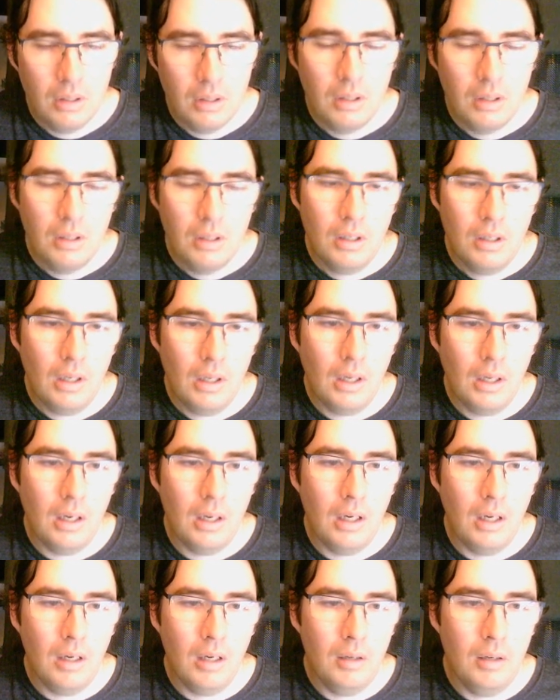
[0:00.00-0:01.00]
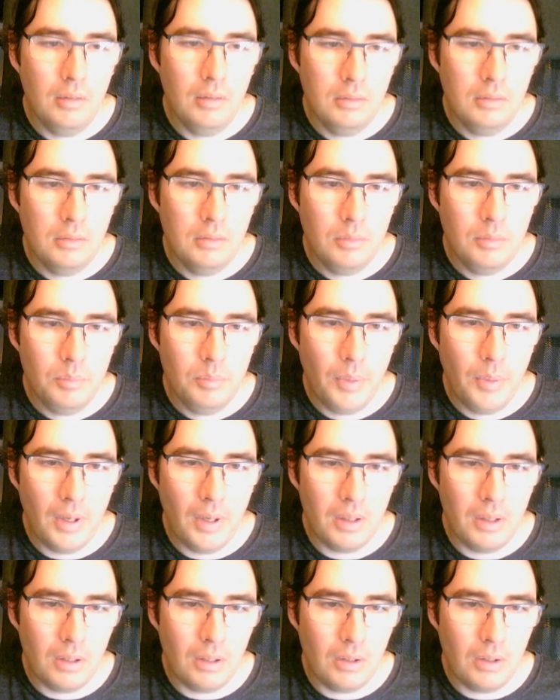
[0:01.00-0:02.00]
but I
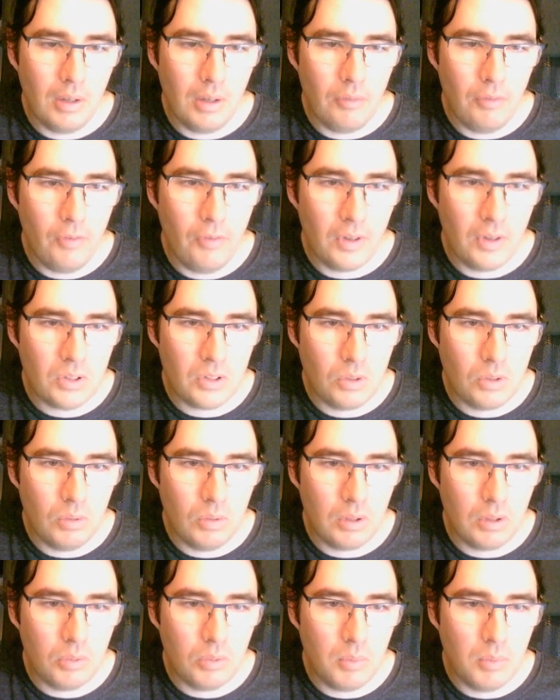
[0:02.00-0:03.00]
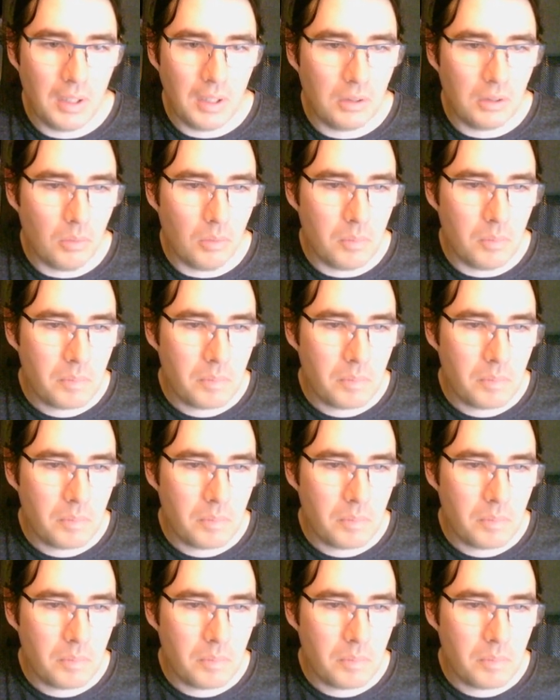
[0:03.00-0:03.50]
don't know how functional we could make them.